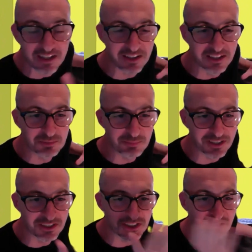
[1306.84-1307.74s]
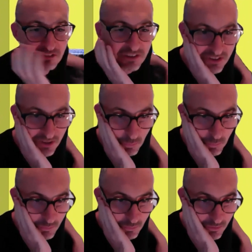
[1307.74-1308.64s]
in this picture? And, you
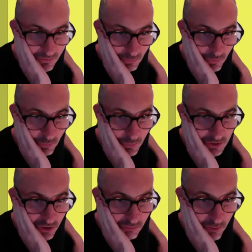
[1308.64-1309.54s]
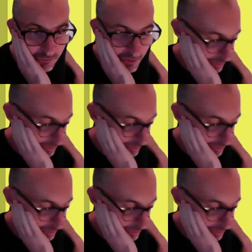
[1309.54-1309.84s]
know, we were sort of moving